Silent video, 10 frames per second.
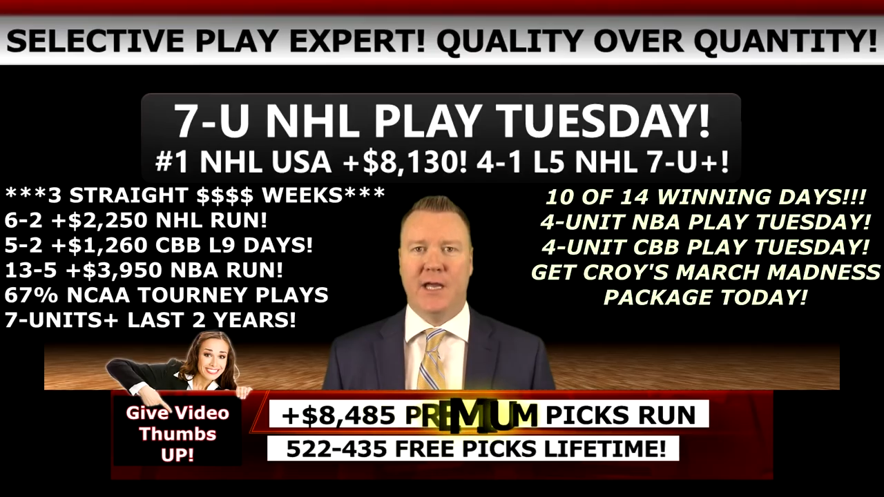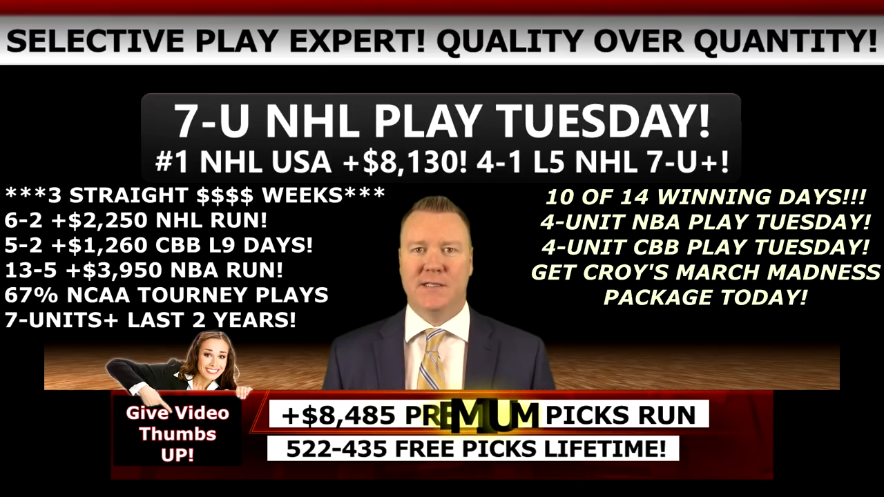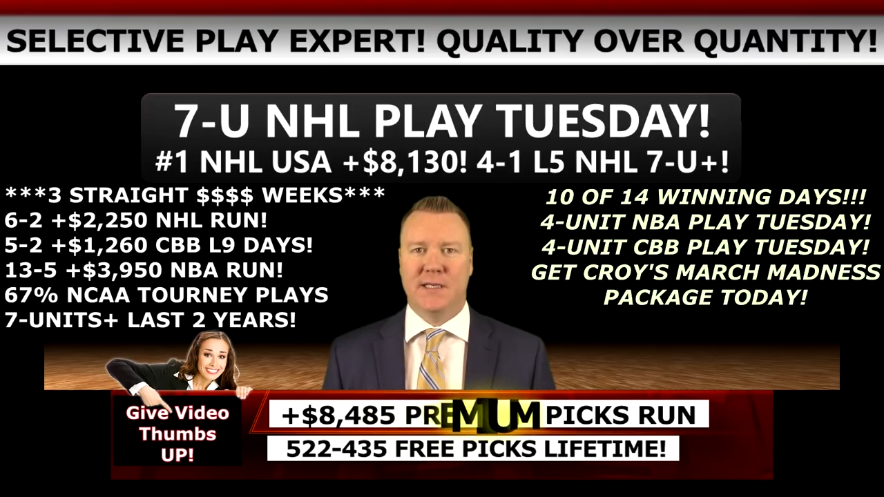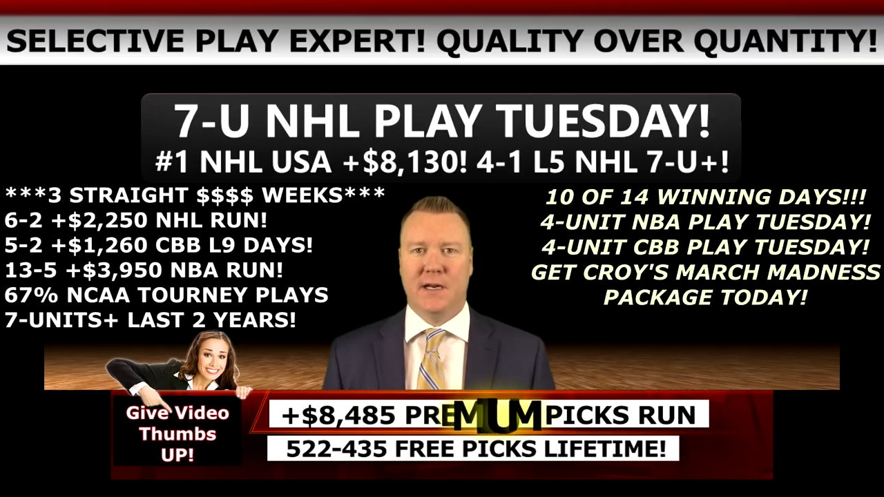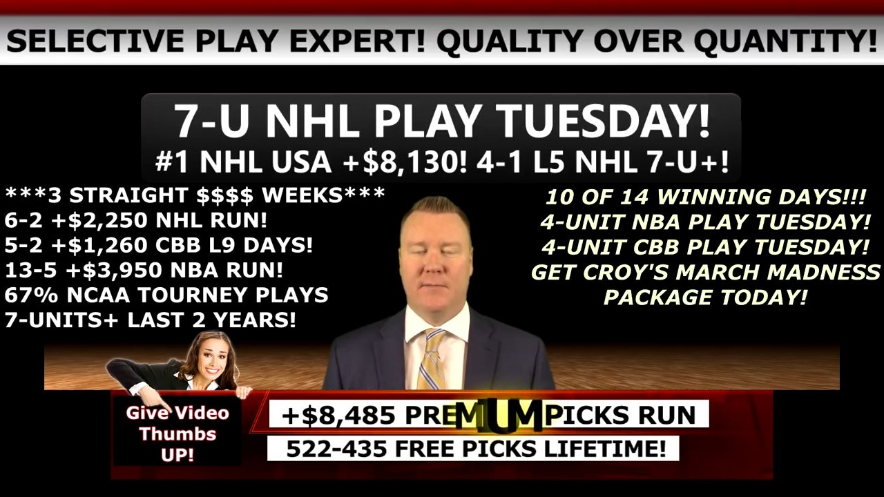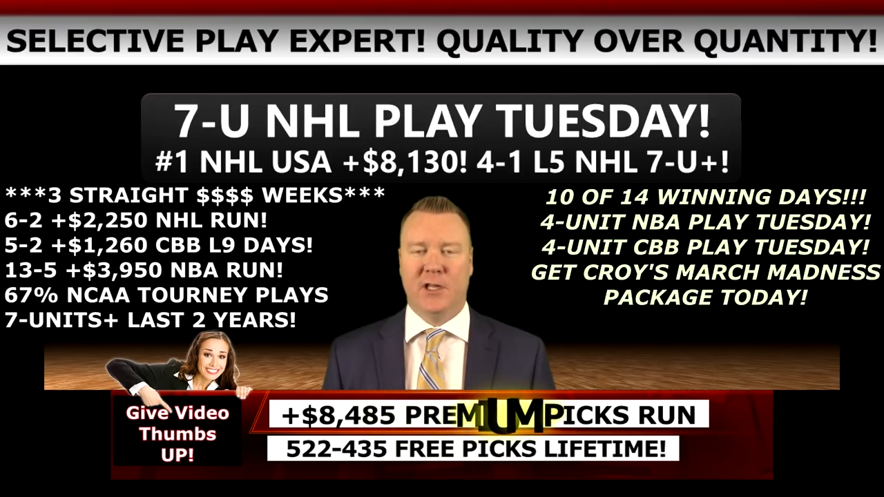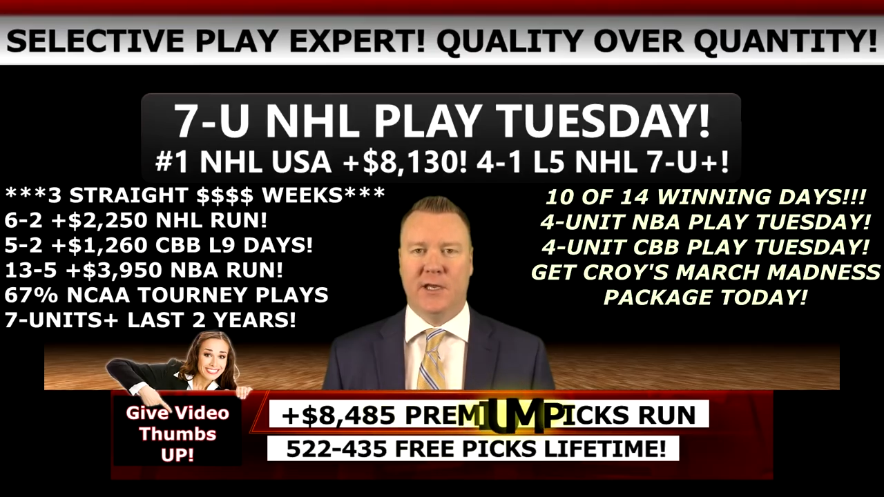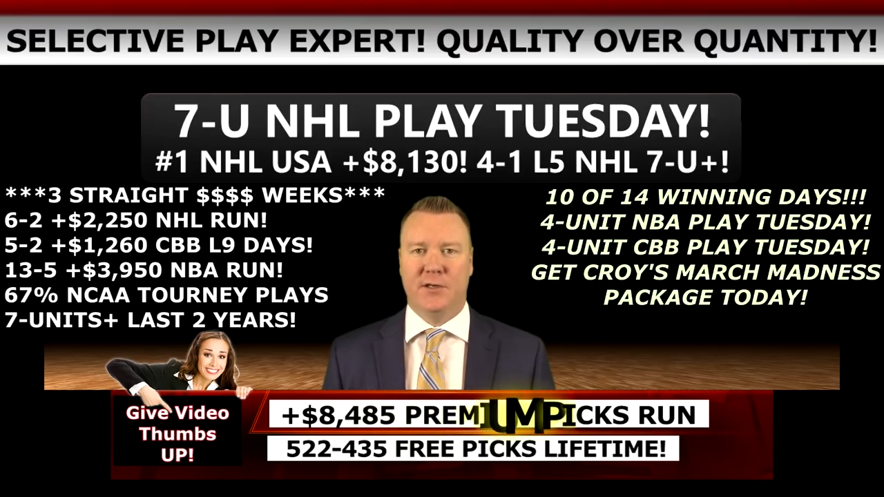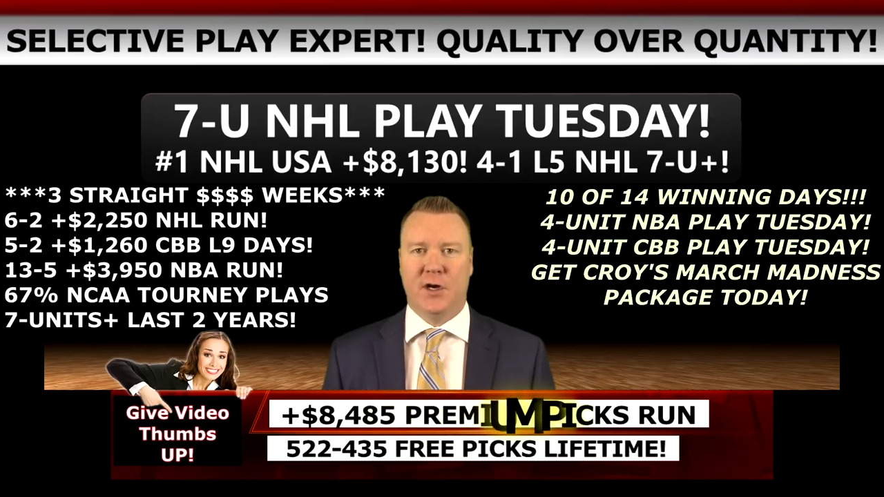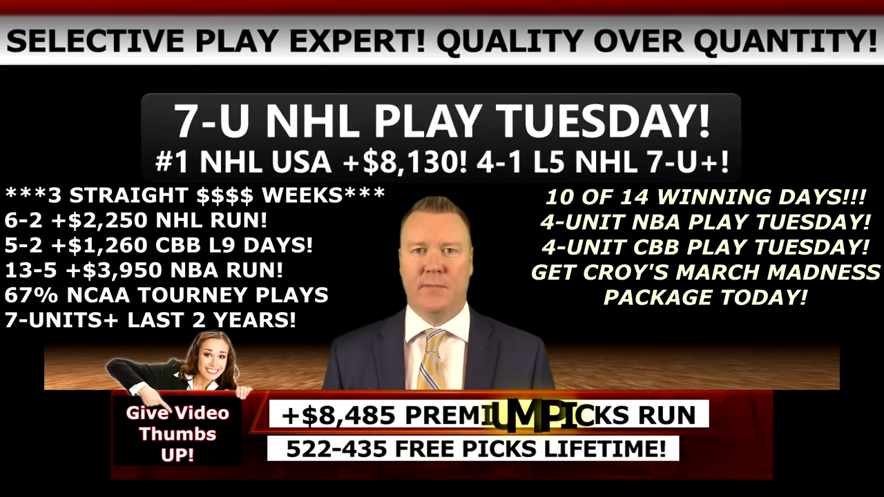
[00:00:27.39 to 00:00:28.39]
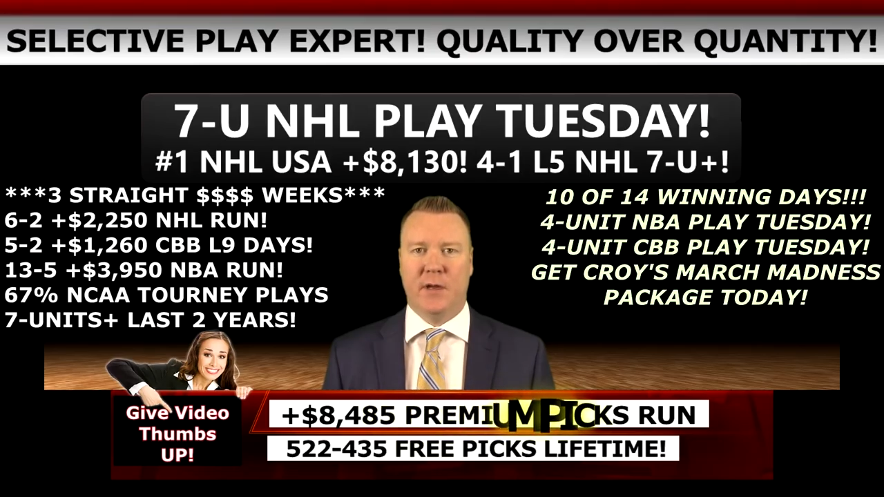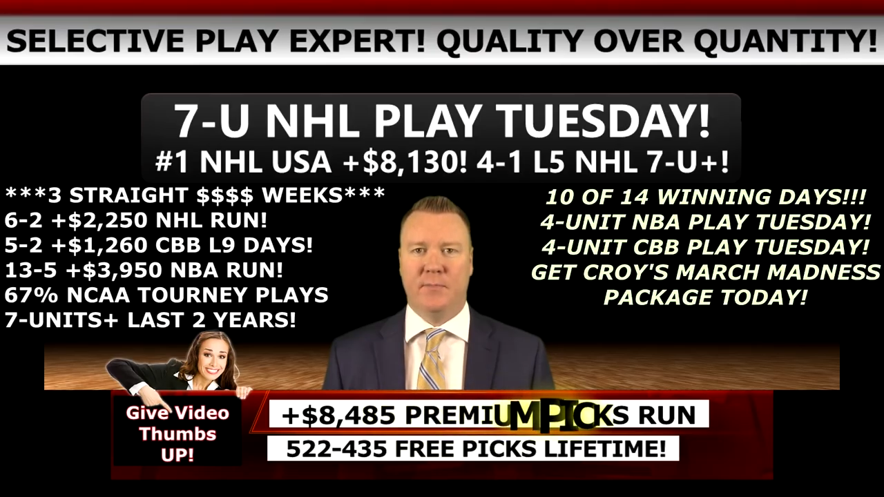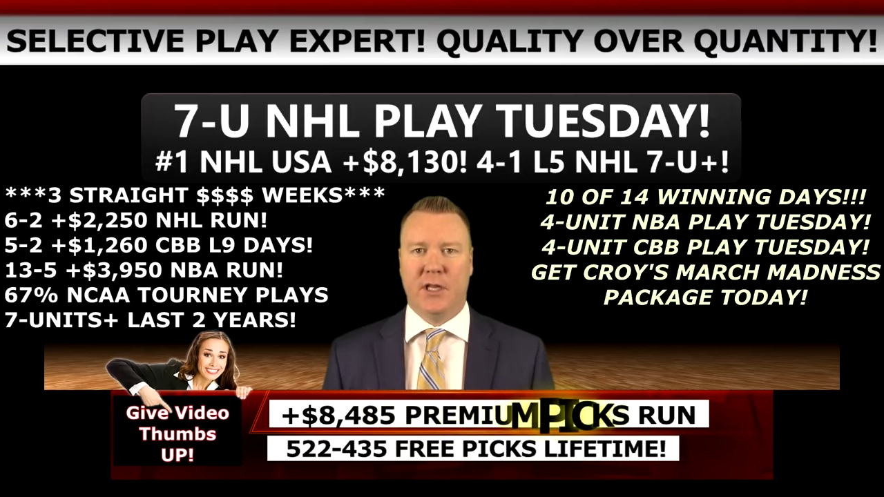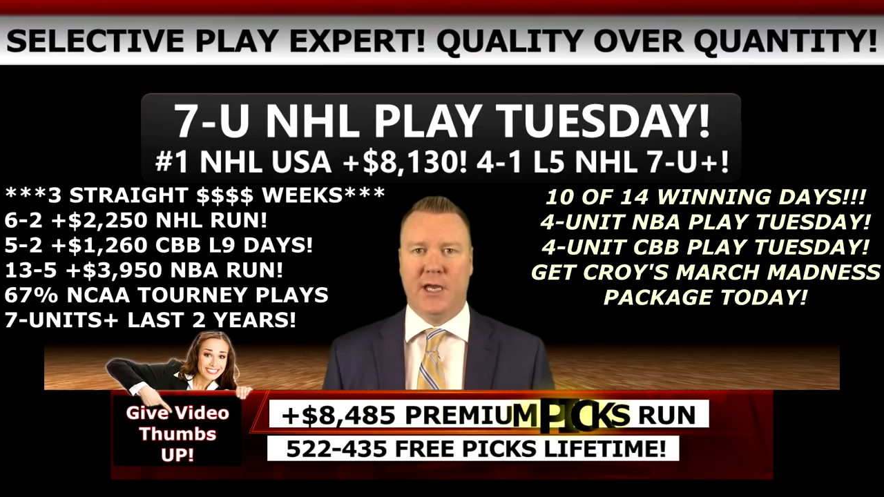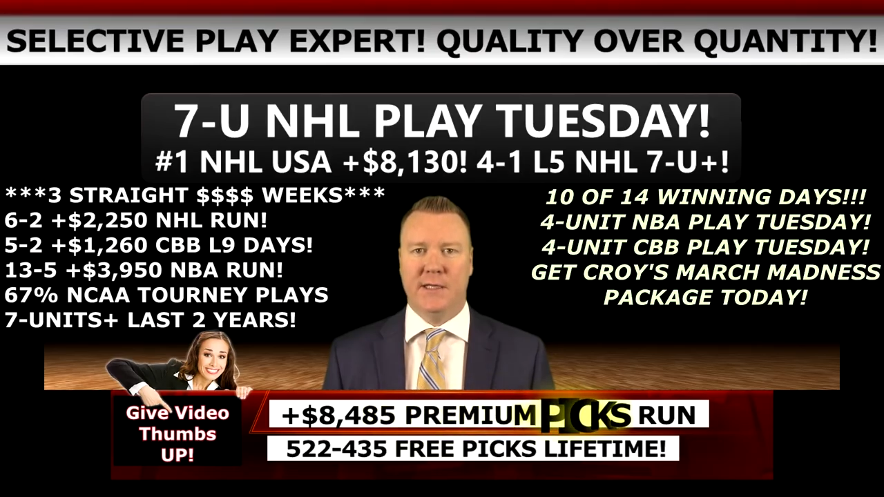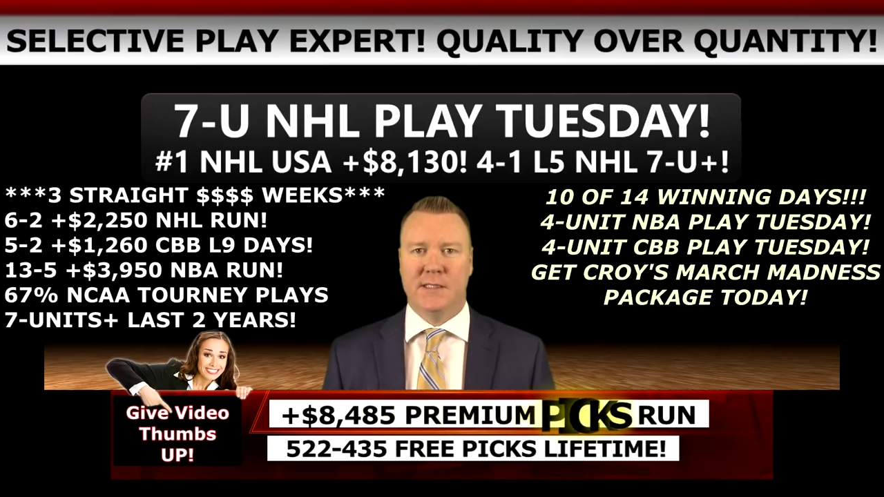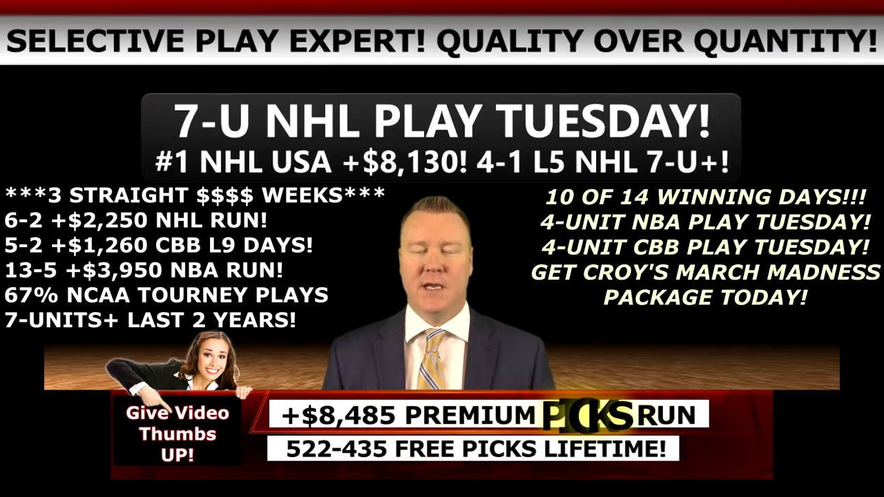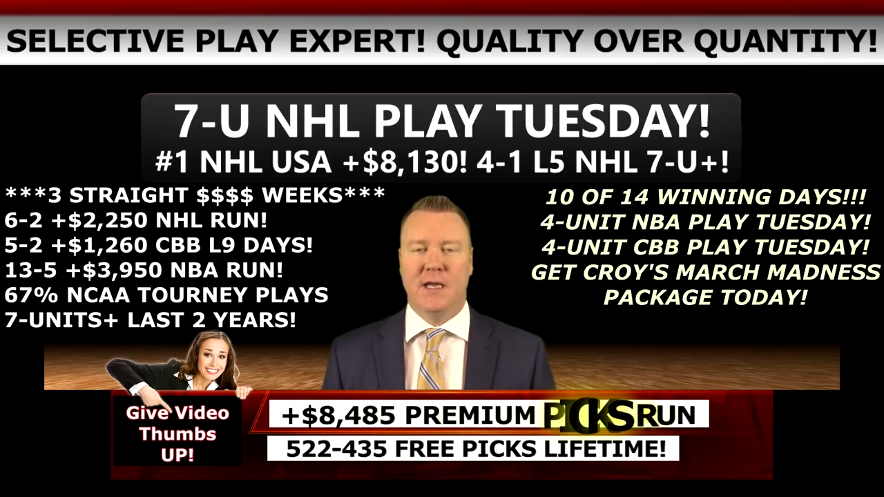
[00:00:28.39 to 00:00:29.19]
N C double A tournament plays.